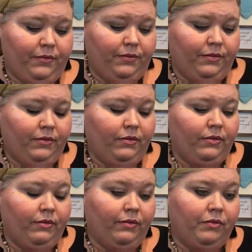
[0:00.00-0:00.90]

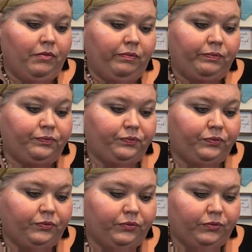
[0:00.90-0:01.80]

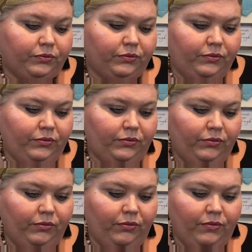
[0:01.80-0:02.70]

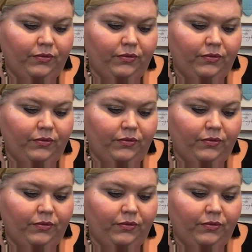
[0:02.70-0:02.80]
(no one is talking)